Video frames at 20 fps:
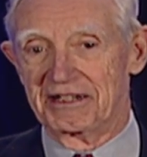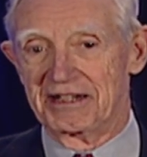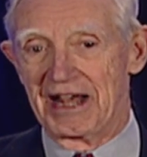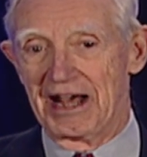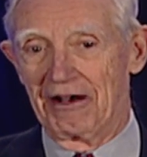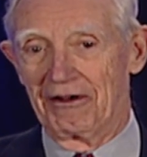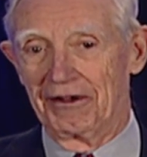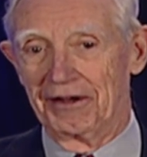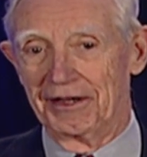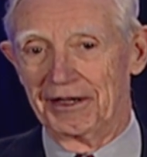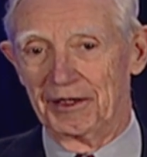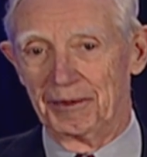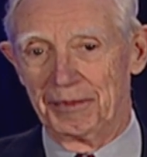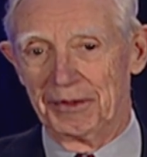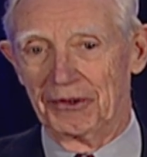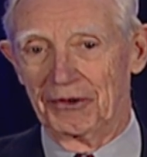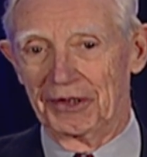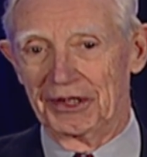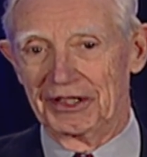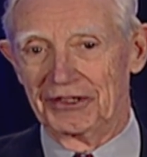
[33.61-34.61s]
talent and
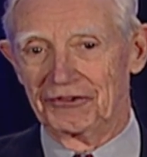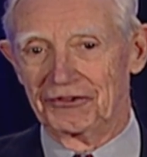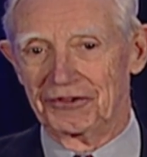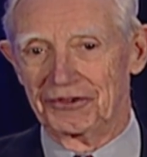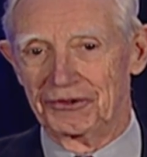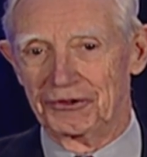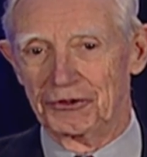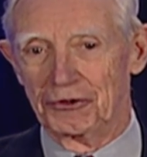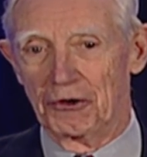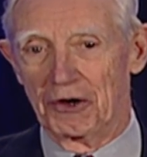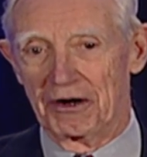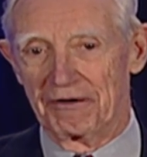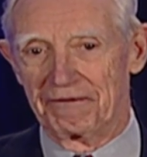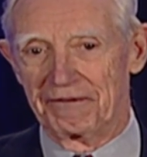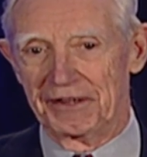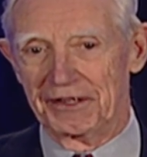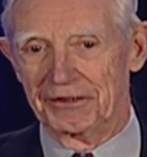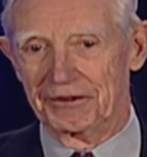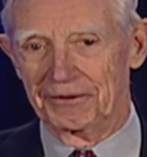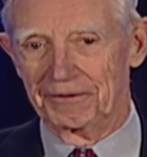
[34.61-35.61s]
abilities to our
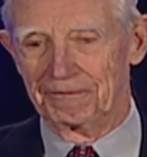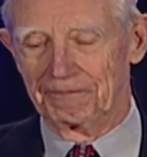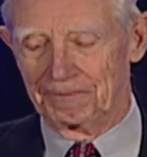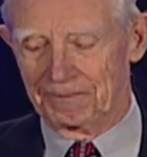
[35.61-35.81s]
field.